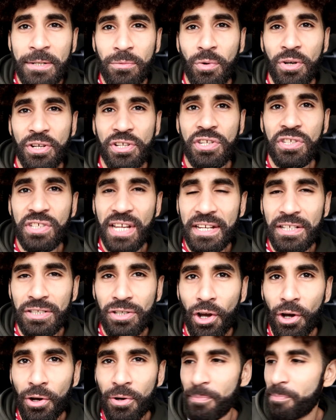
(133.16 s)
were sent
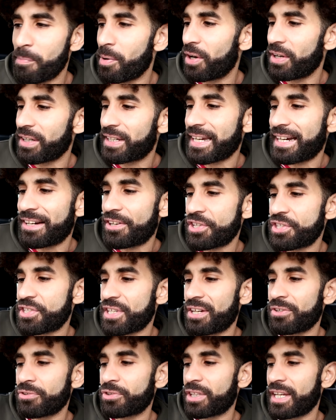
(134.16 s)
home by Gareth
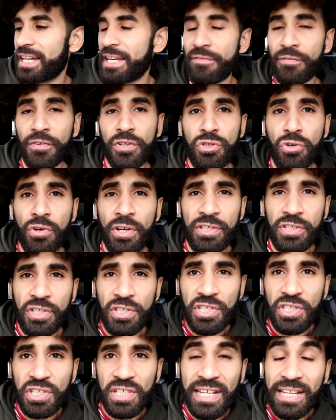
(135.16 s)
Southgate for trying to
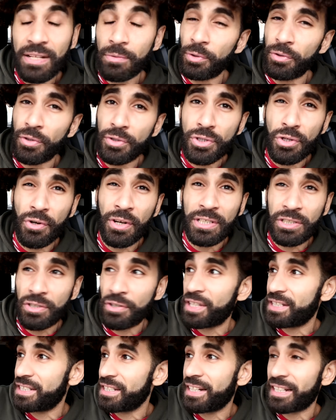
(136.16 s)
sneak, well, not trying
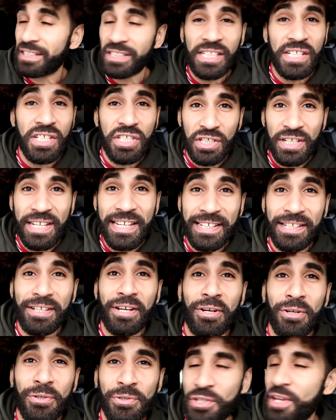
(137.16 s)
to, they did actually sneak
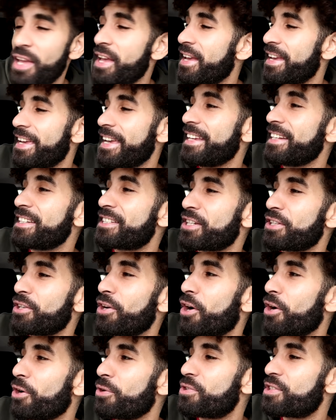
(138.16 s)
girls into
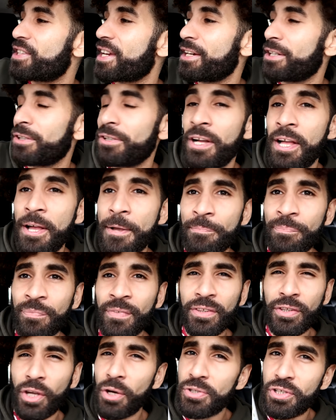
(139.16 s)
the hotel.
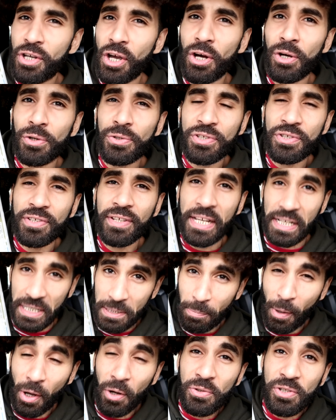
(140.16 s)
Those girls
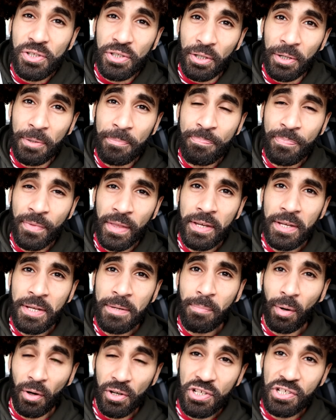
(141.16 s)
exposed them
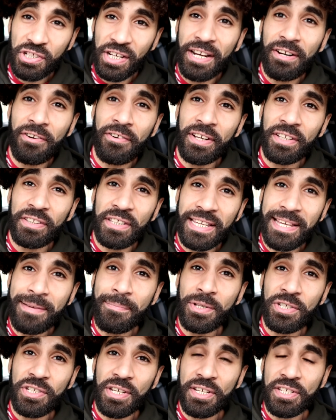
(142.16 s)
by sharing the
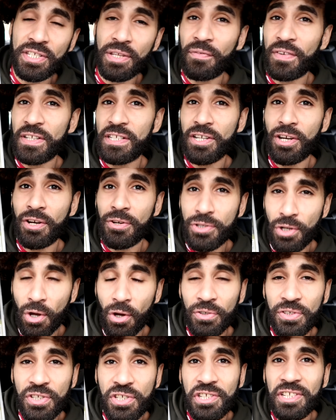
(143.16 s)
images, the videos
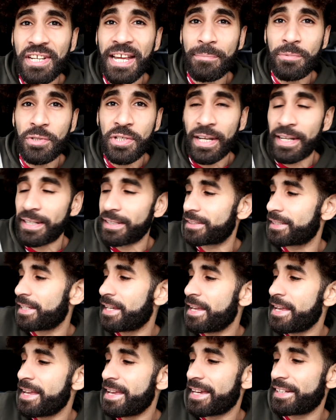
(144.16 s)
on Snapchat,
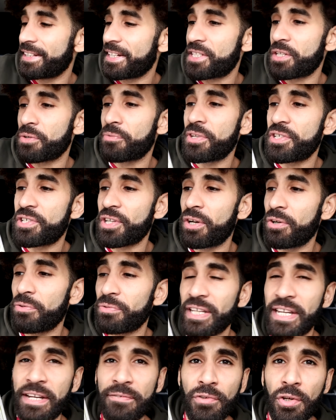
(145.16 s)
and as a
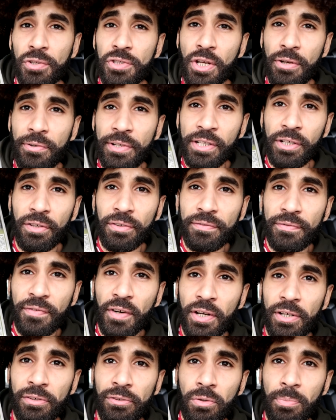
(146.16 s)
result they have not only gone
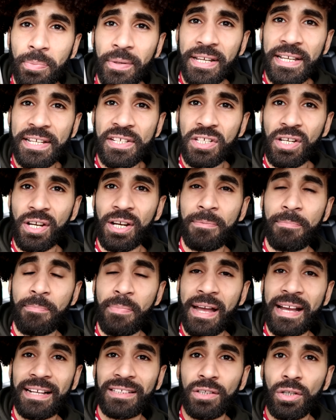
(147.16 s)
viral but it has come
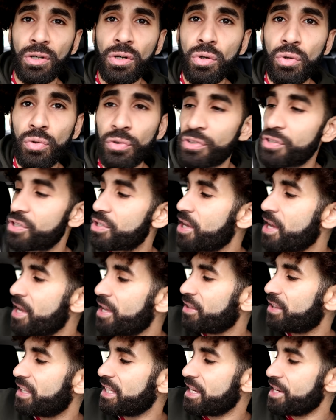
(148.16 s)
back to haunt
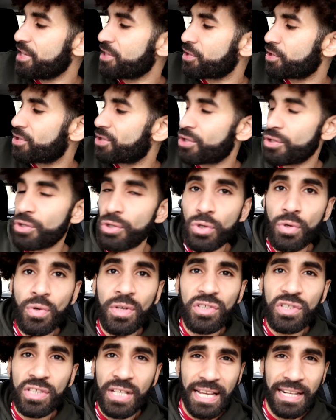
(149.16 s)
these two
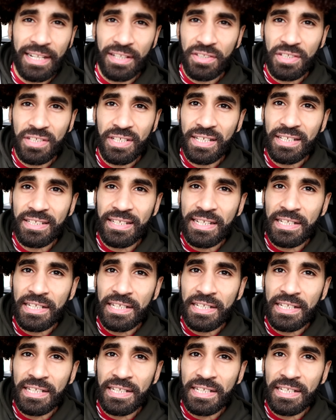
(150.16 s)
talented